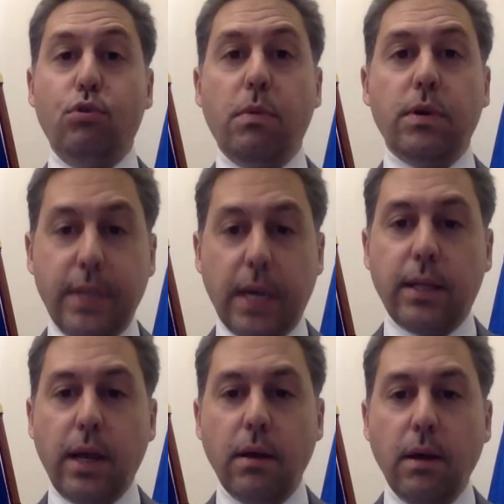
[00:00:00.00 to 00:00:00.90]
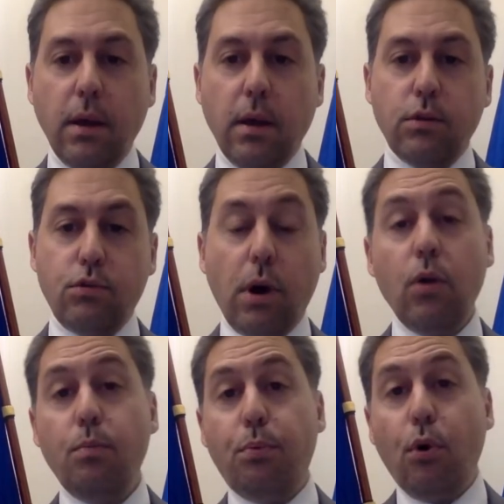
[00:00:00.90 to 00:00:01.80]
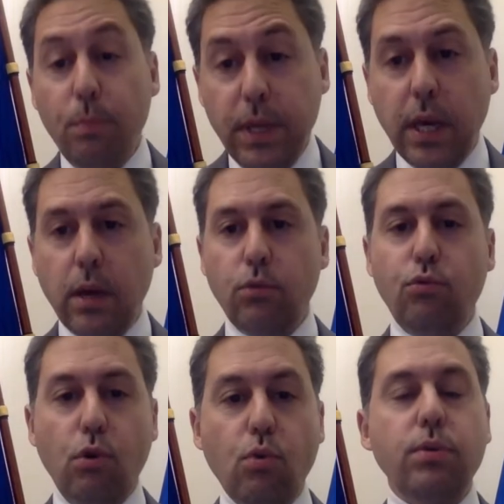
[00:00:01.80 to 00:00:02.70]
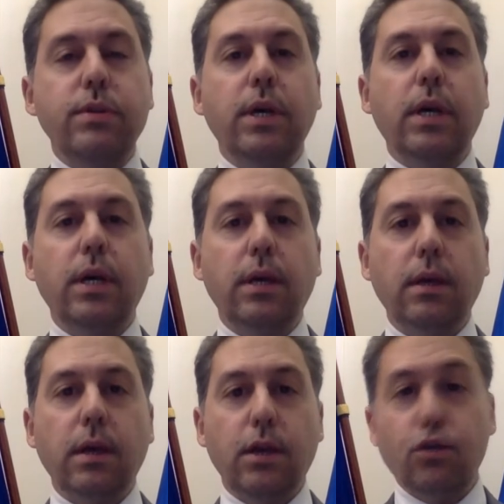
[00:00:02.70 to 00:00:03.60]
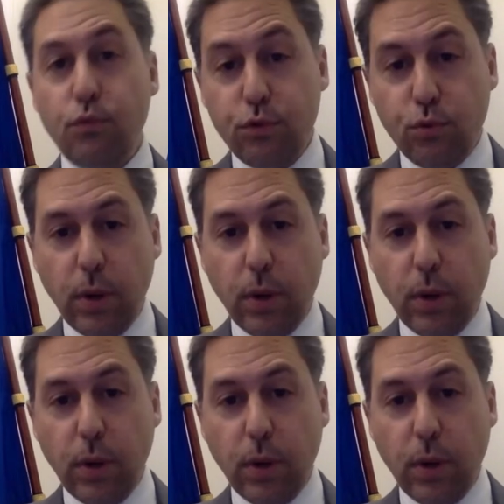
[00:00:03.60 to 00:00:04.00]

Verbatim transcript: got everyone unified in the same place so that we can focus